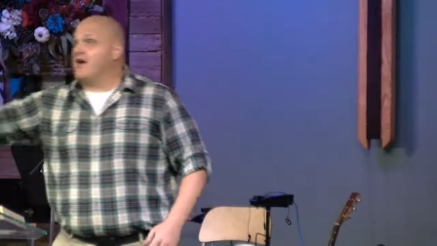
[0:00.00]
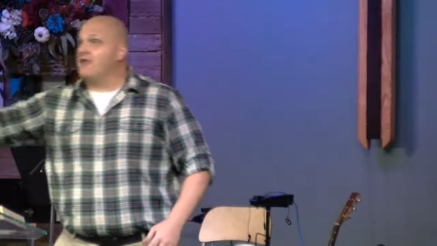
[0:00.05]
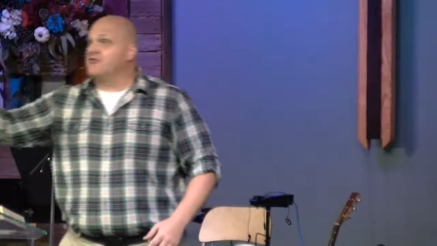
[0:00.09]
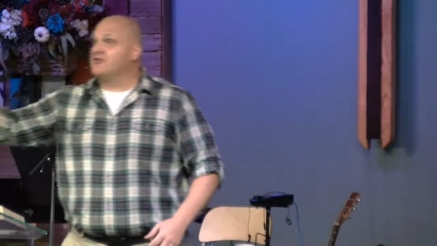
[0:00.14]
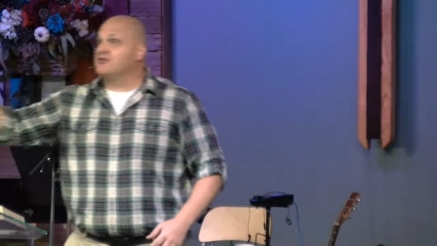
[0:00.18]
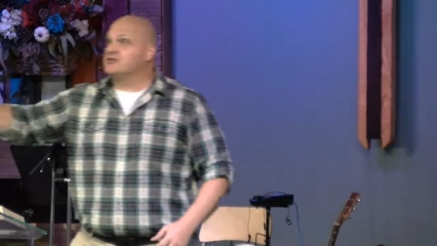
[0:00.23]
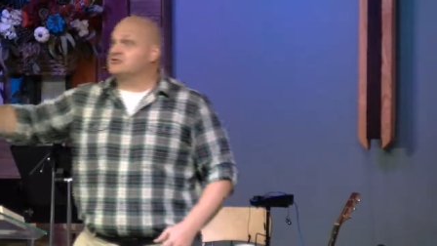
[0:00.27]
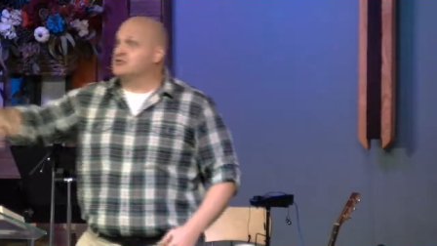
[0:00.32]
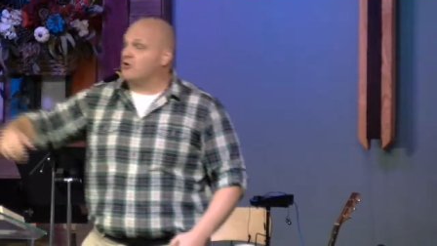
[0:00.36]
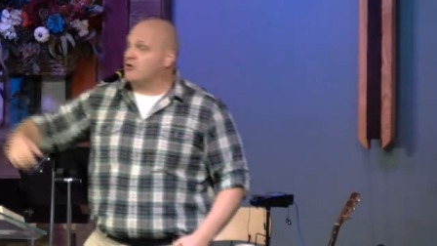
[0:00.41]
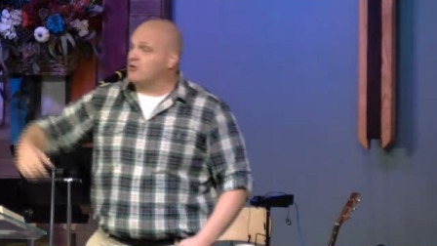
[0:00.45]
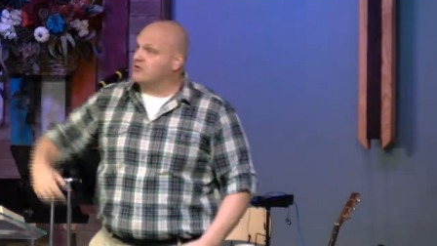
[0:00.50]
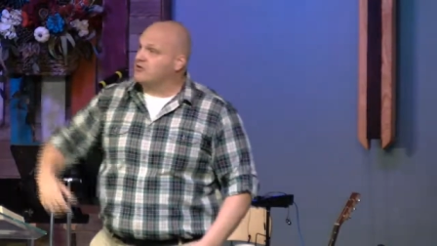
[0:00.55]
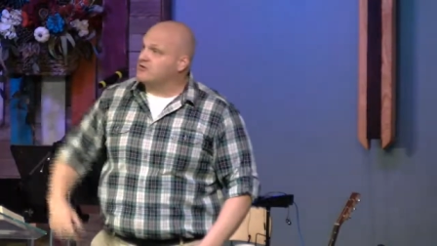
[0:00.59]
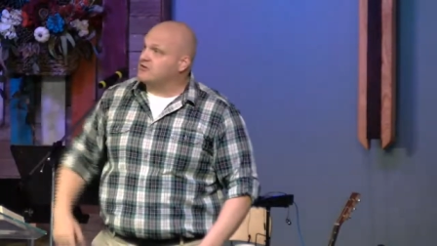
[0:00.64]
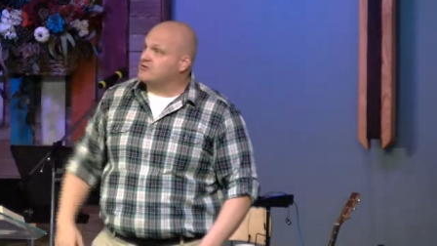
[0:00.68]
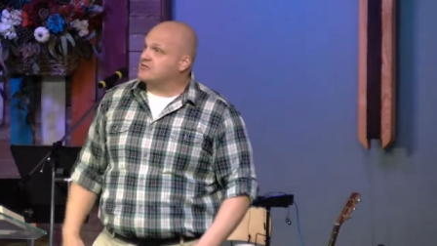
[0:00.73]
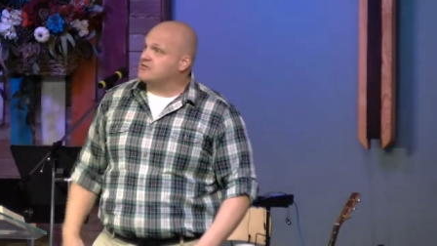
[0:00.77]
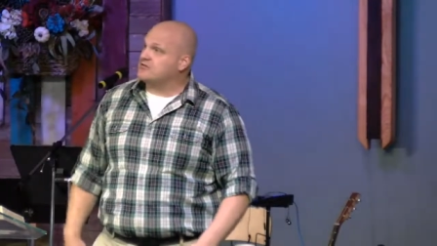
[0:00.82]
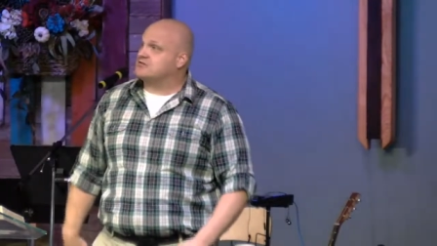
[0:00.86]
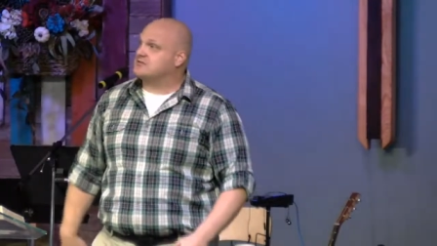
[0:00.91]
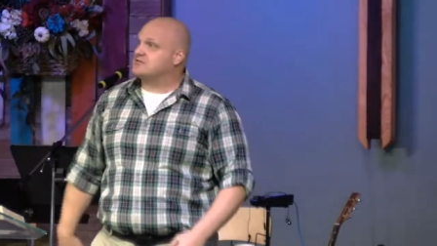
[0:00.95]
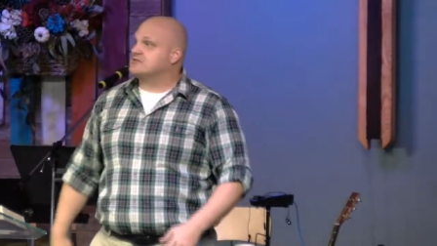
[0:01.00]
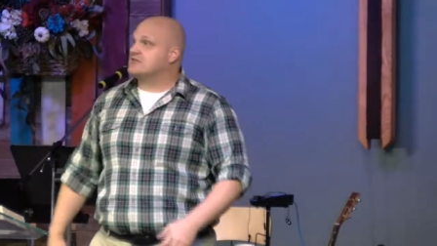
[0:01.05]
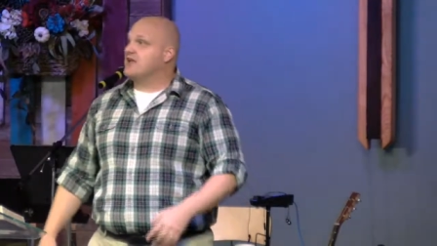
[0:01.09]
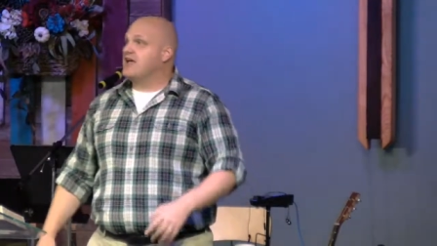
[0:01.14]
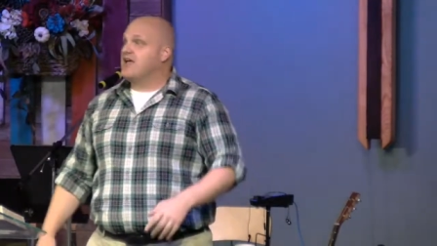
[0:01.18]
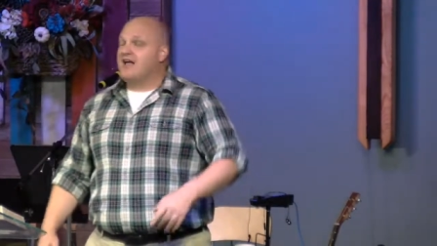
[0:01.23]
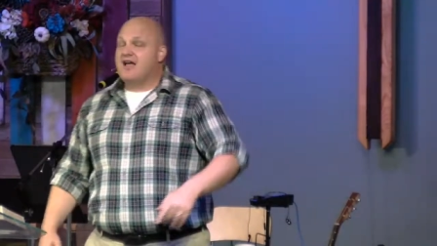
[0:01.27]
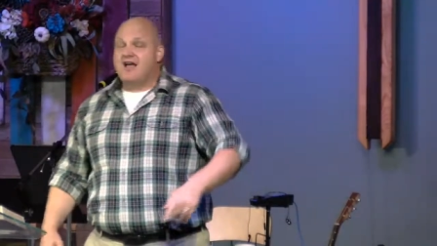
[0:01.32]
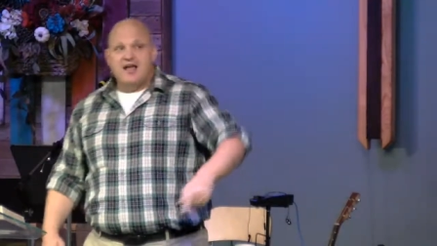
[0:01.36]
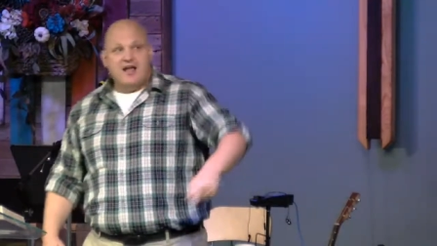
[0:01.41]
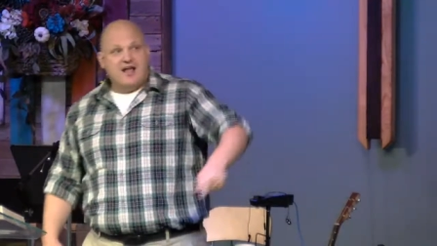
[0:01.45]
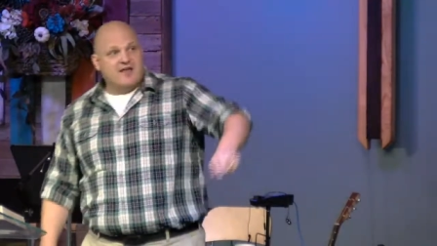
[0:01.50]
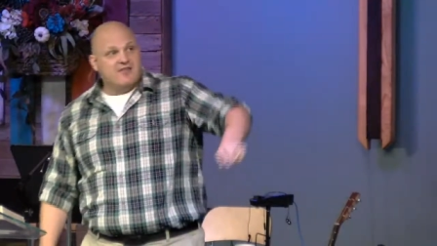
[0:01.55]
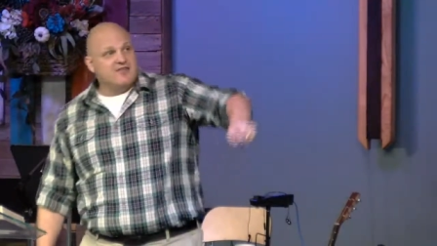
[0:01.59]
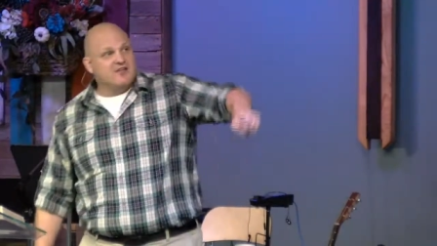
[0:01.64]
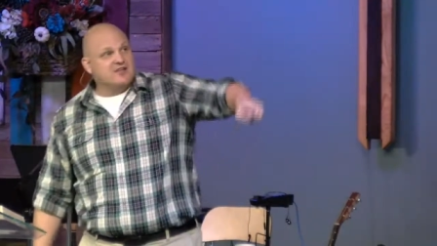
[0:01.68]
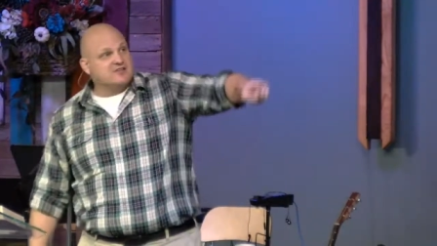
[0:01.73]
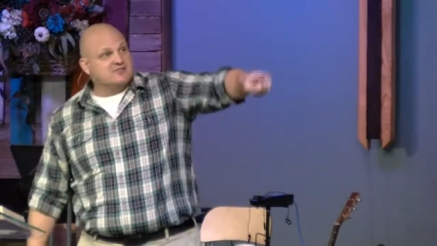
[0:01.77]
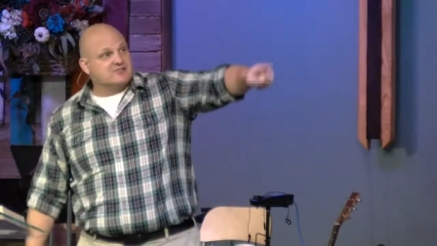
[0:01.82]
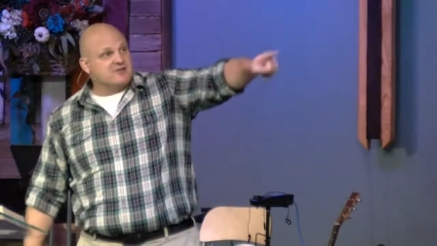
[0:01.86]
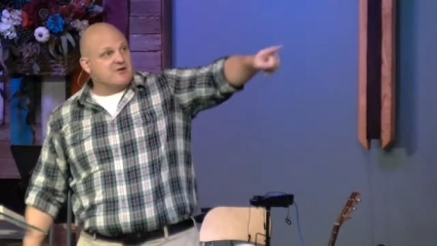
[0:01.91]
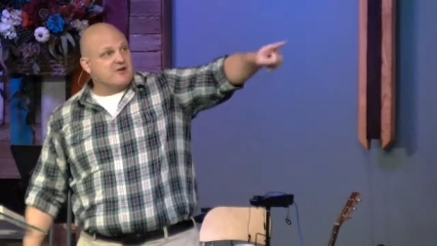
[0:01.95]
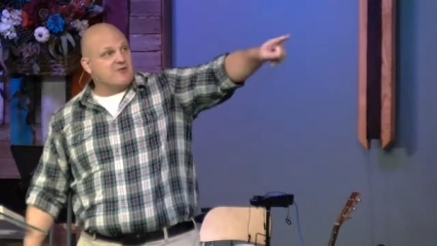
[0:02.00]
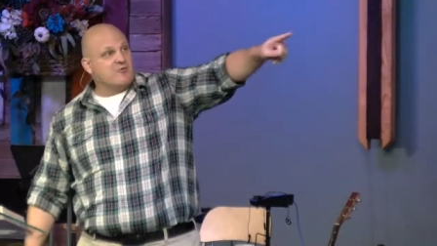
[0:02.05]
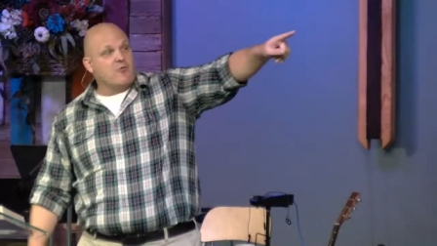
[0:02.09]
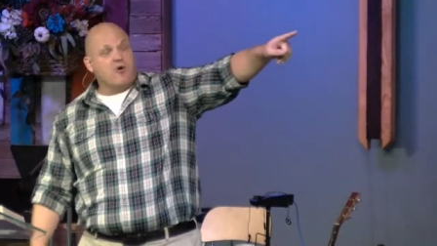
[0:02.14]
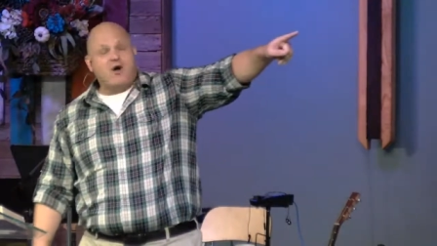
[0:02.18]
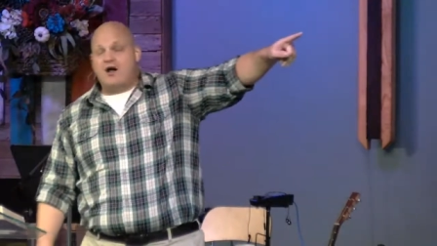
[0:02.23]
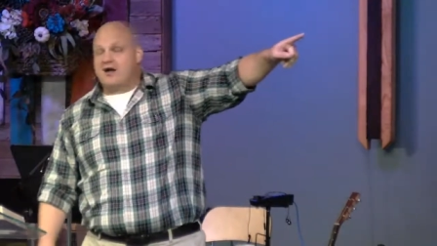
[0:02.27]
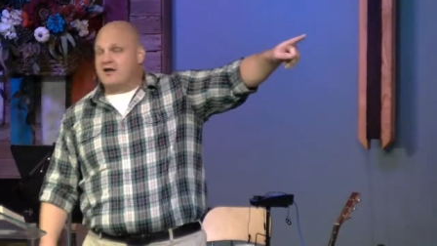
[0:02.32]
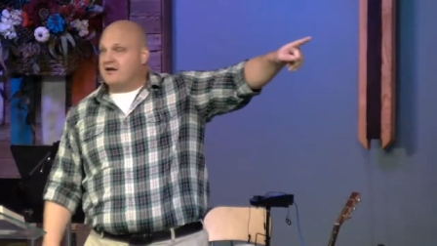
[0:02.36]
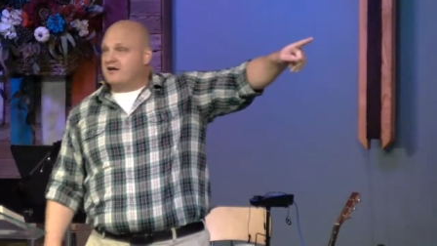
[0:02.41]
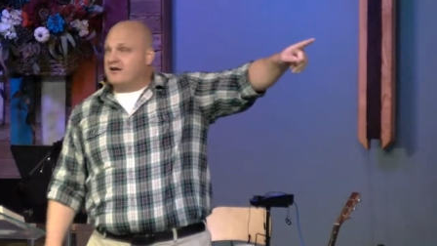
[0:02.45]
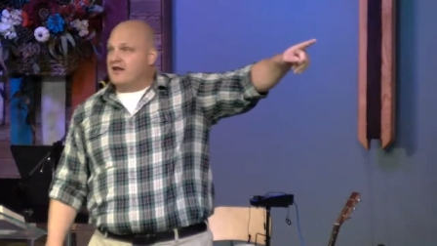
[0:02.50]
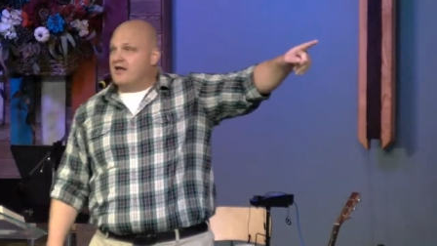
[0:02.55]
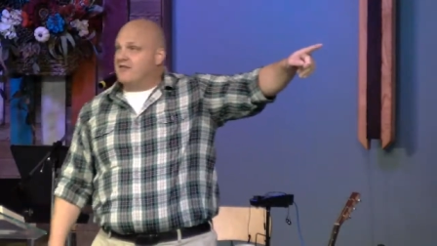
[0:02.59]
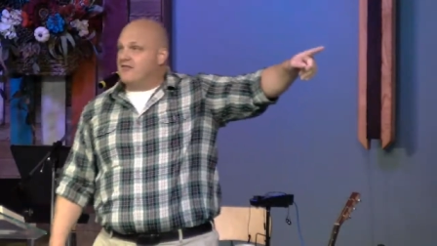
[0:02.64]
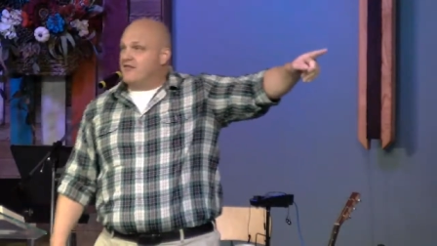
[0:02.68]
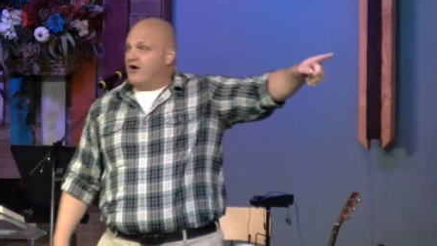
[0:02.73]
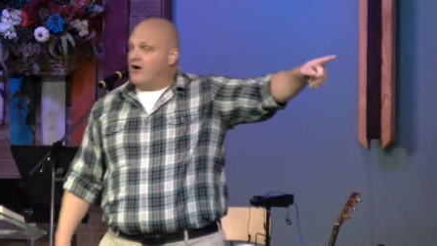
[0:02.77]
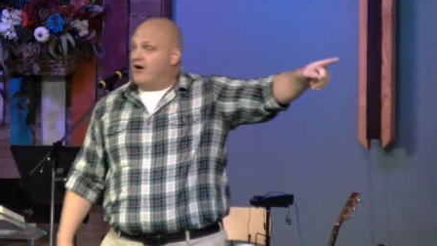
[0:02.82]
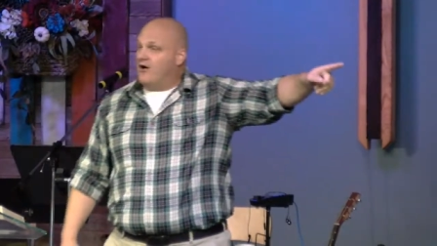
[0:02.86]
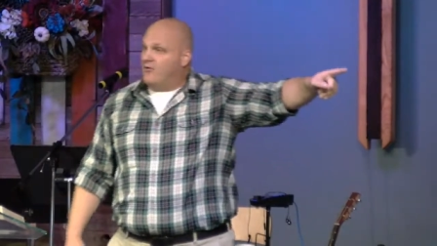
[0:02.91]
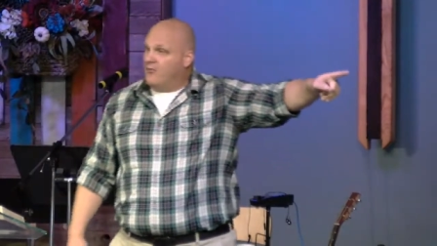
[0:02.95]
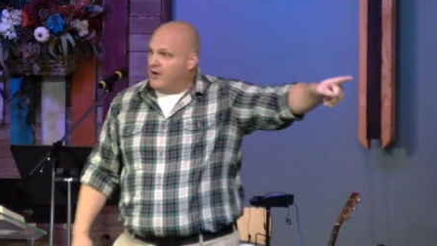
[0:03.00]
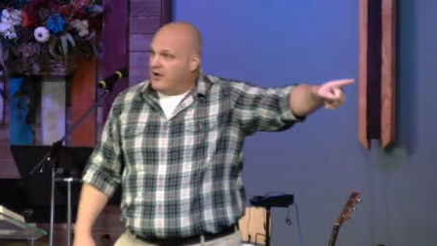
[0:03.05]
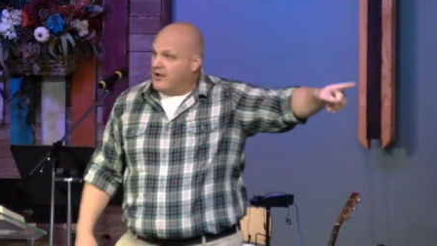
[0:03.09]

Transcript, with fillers: the shoulders and they start walking down the hallway.